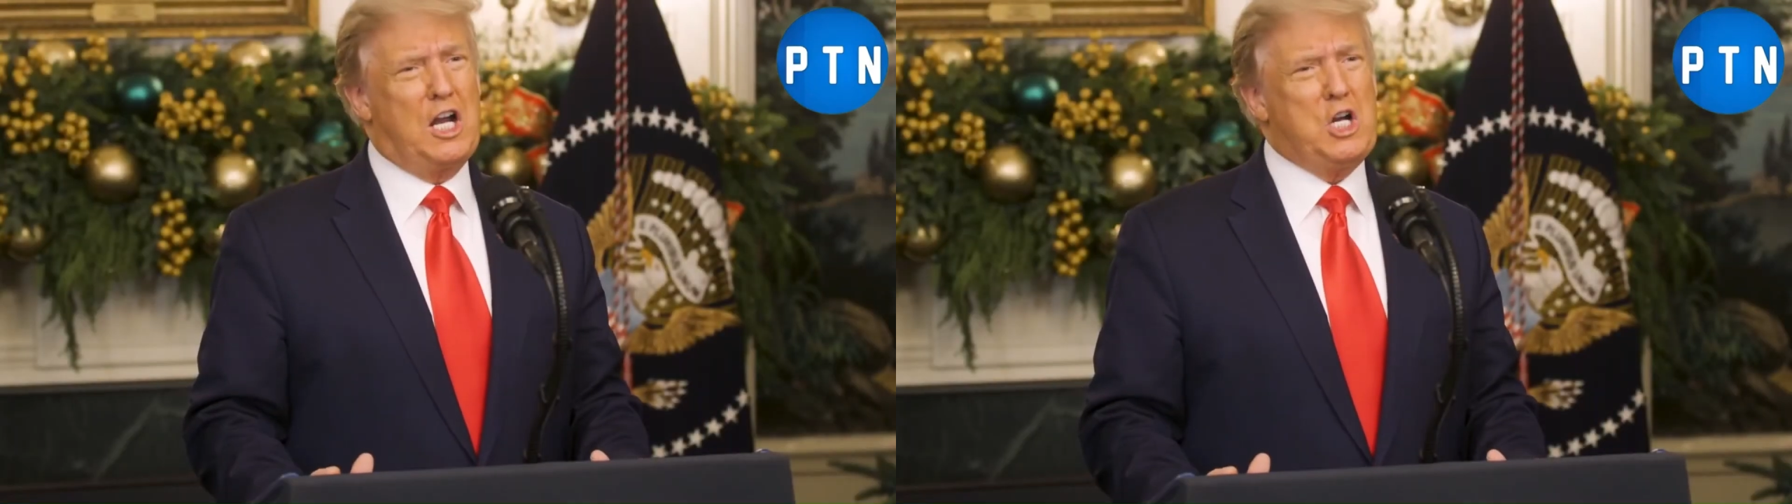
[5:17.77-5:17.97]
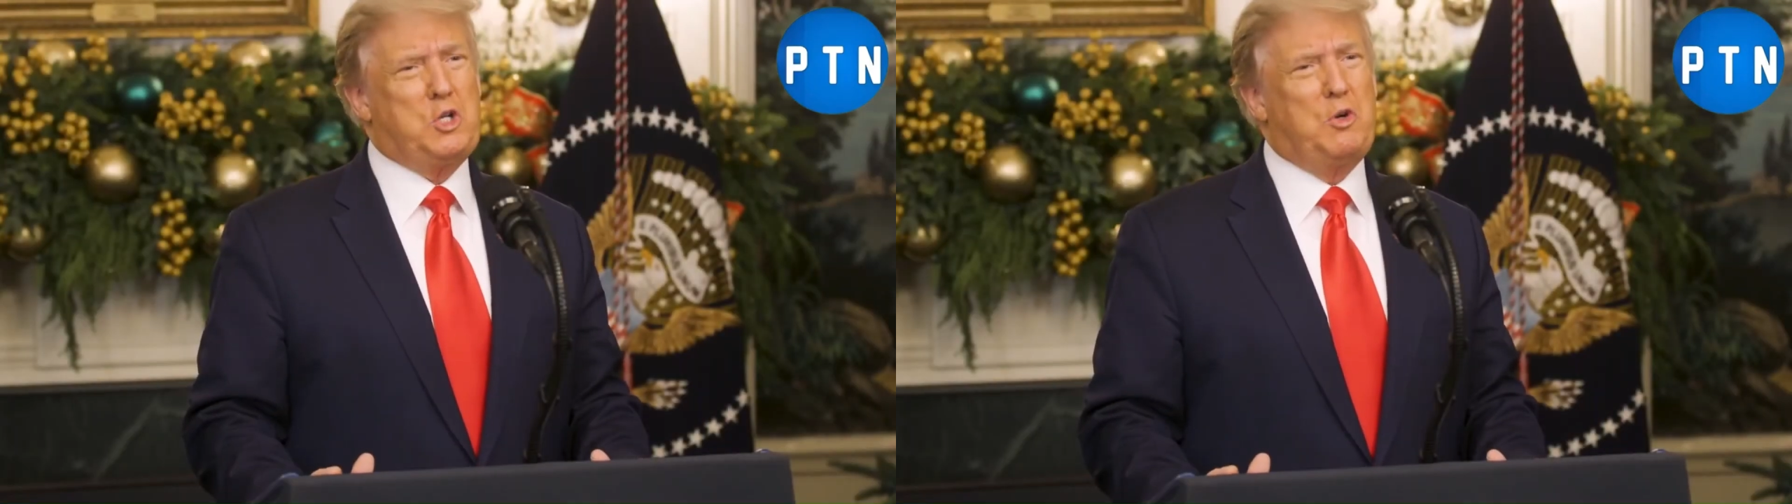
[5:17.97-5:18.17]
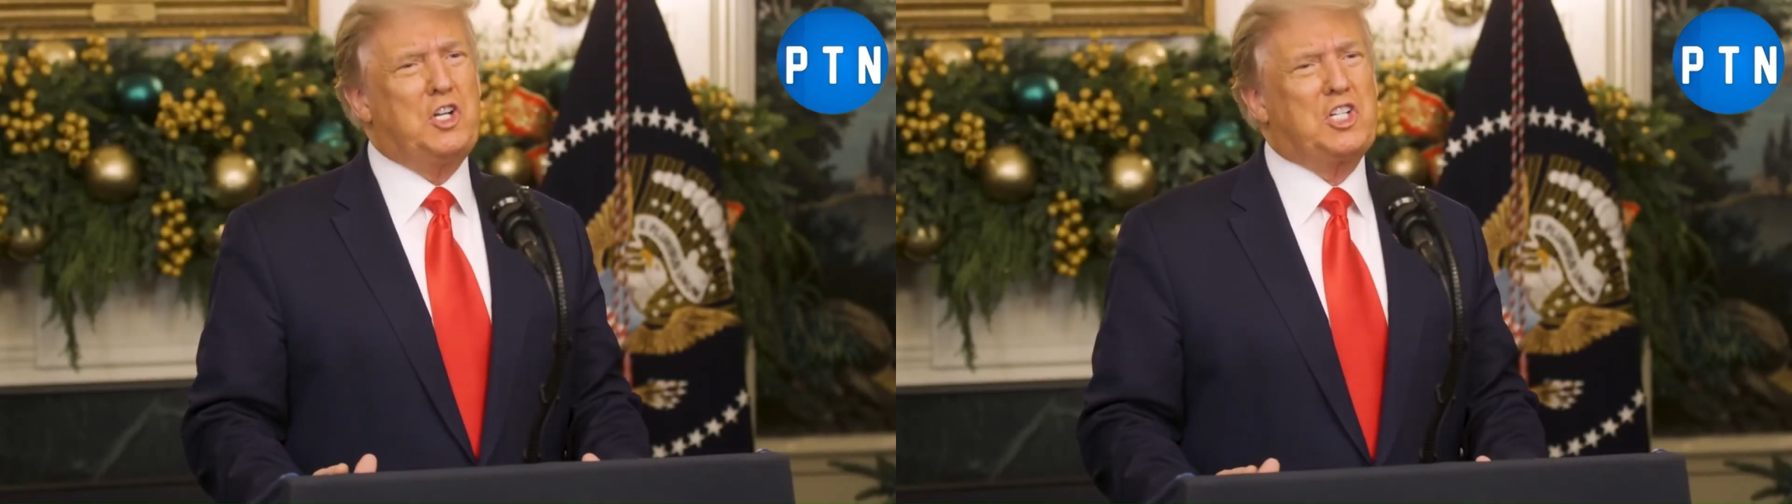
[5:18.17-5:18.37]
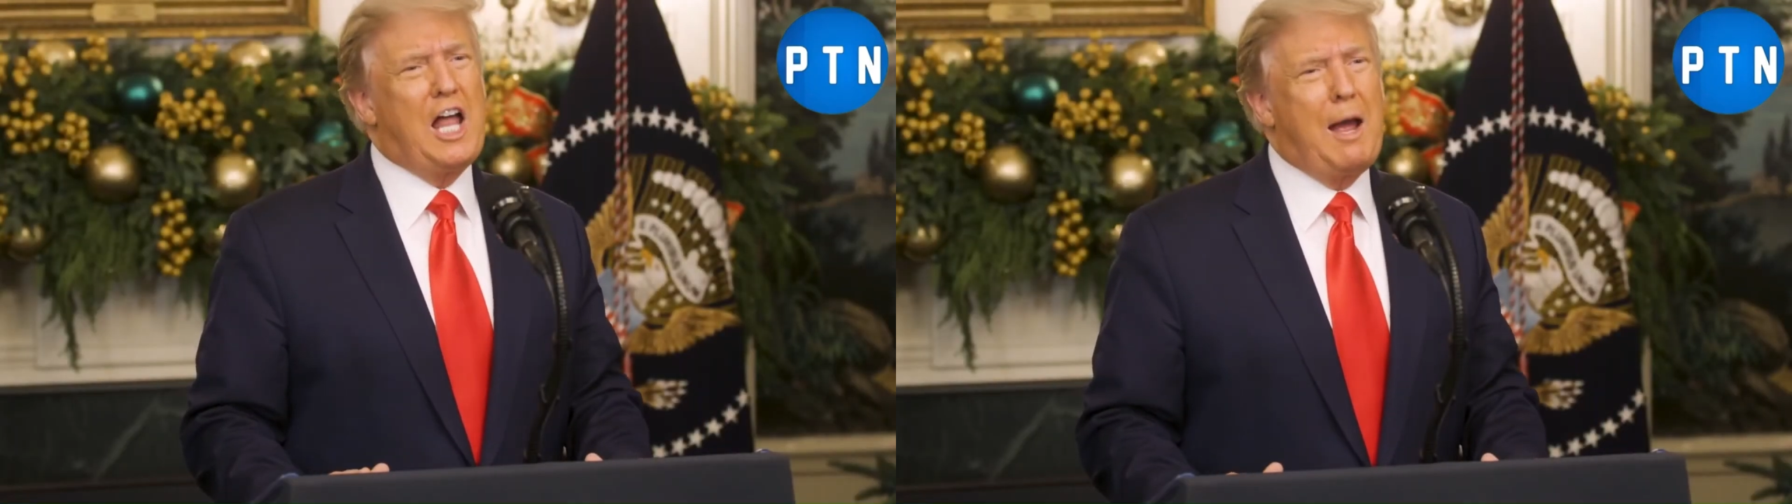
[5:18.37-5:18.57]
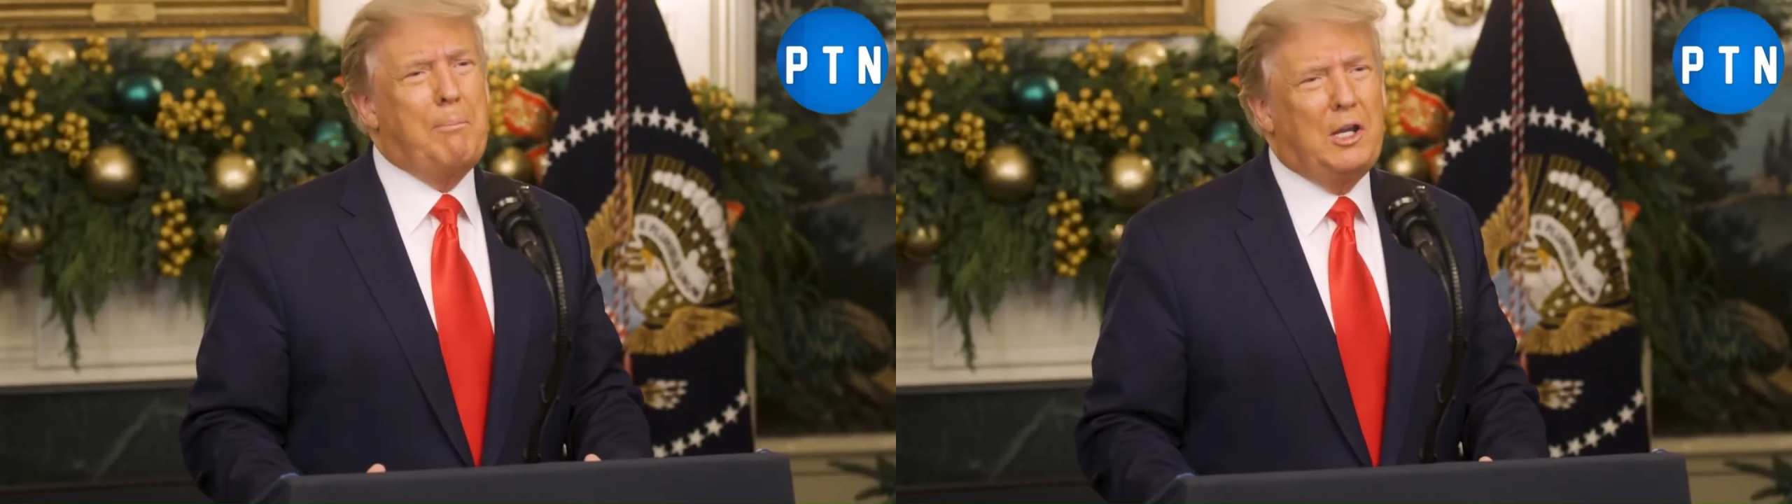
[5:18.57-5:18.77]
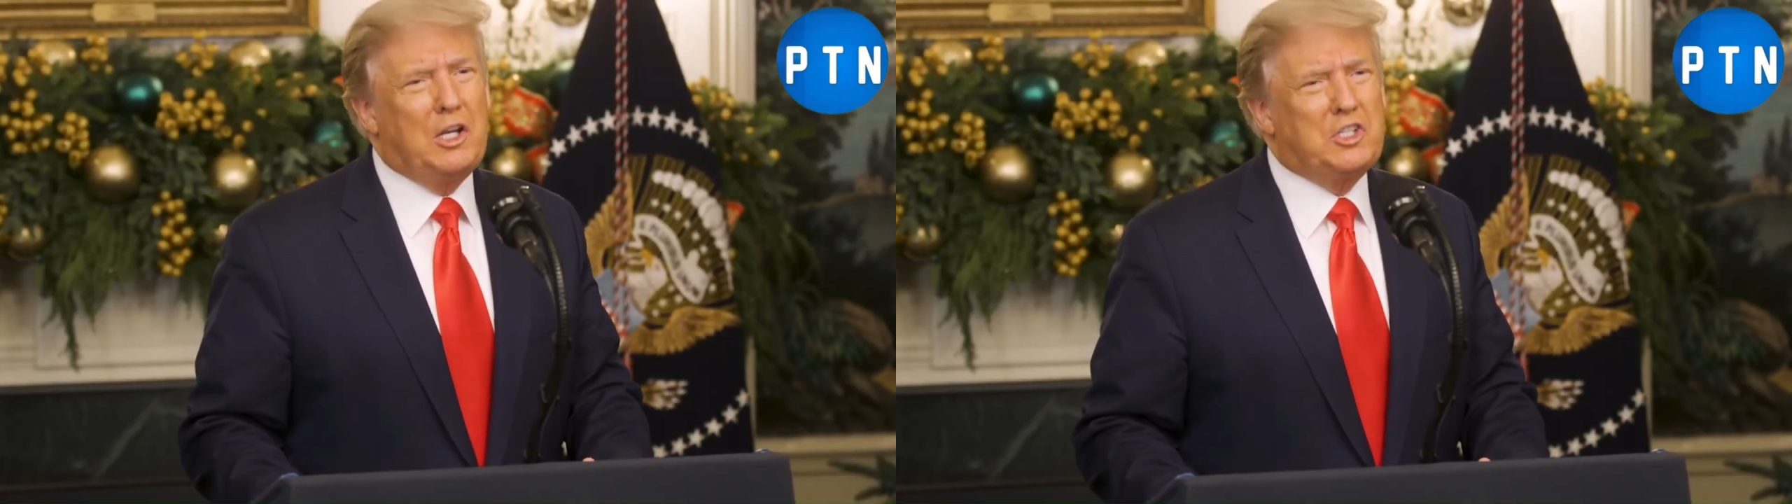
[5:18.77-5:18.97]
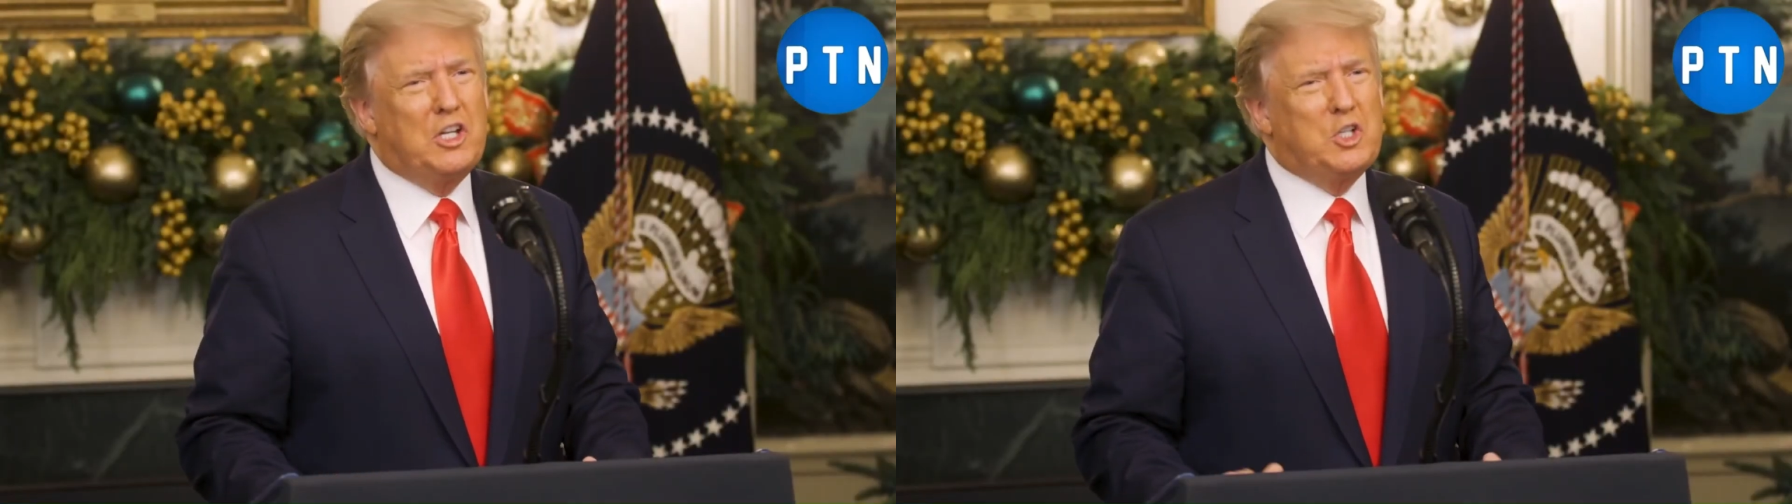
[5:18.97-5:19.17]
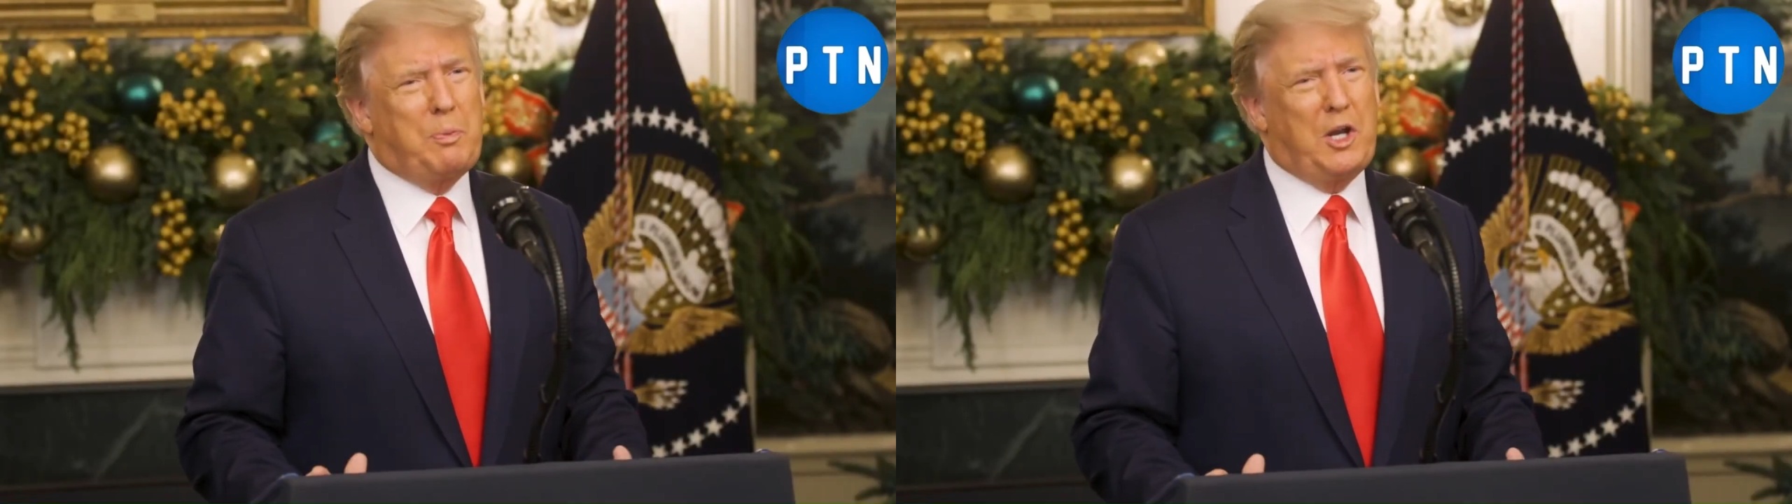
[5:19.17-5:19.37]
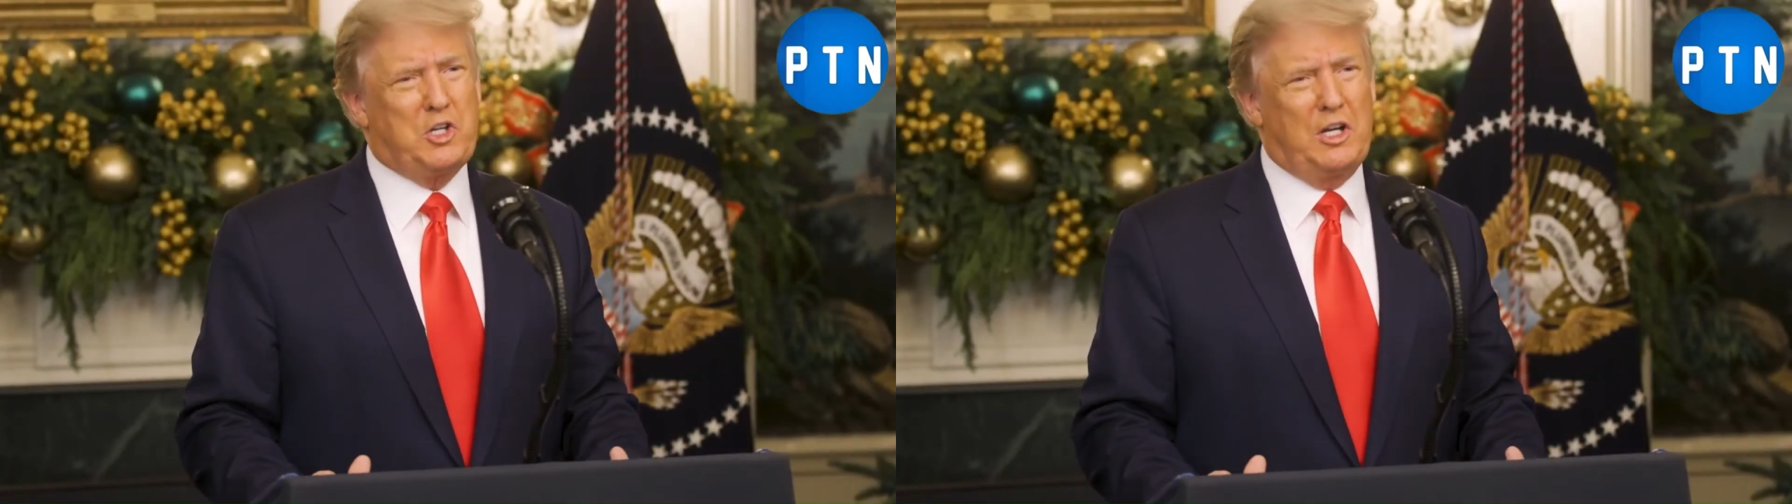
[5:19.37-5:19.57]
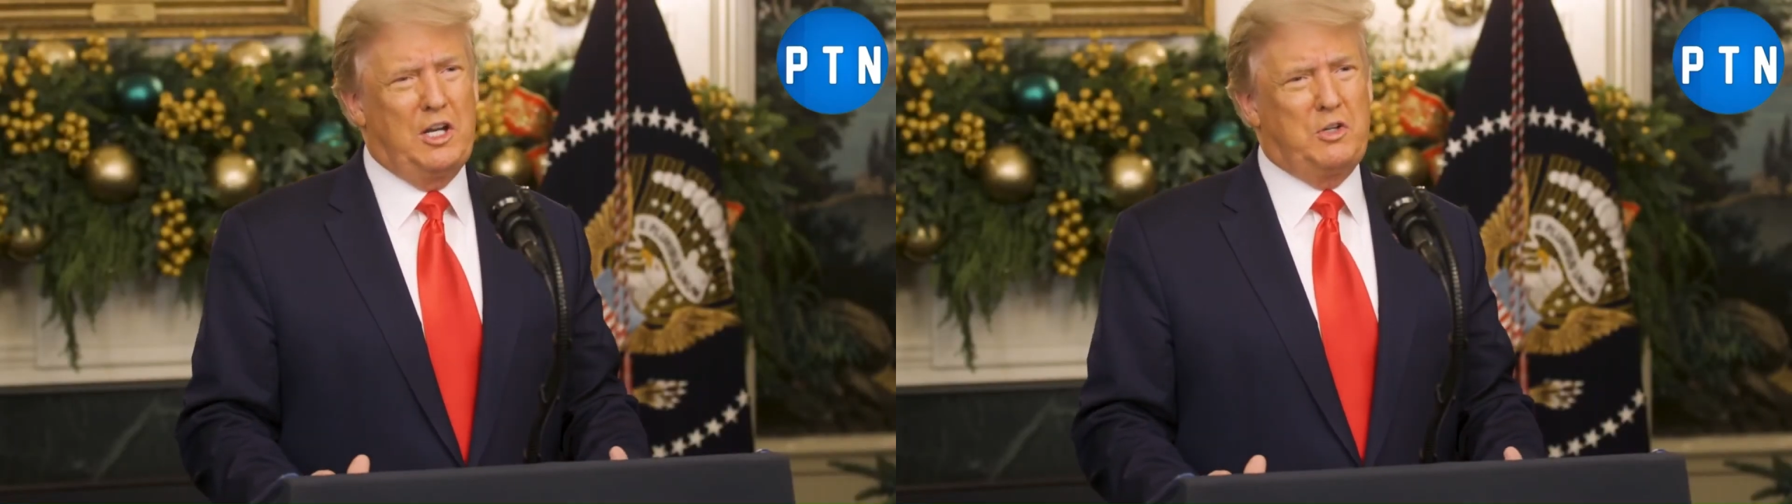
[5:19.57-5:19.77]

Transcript: if Donald Trump loses appeal,